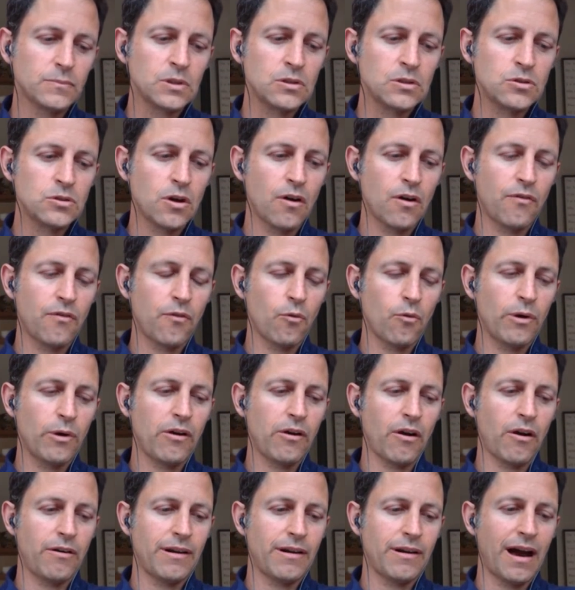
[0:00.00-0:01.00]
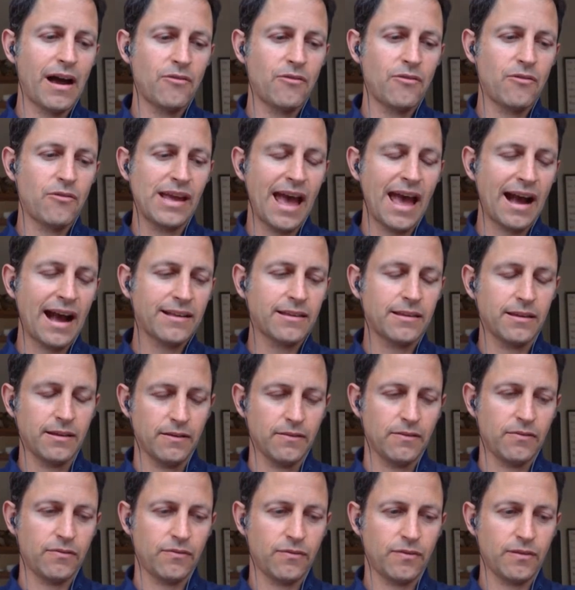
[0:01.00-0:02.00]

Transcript: So if we are non-reactive,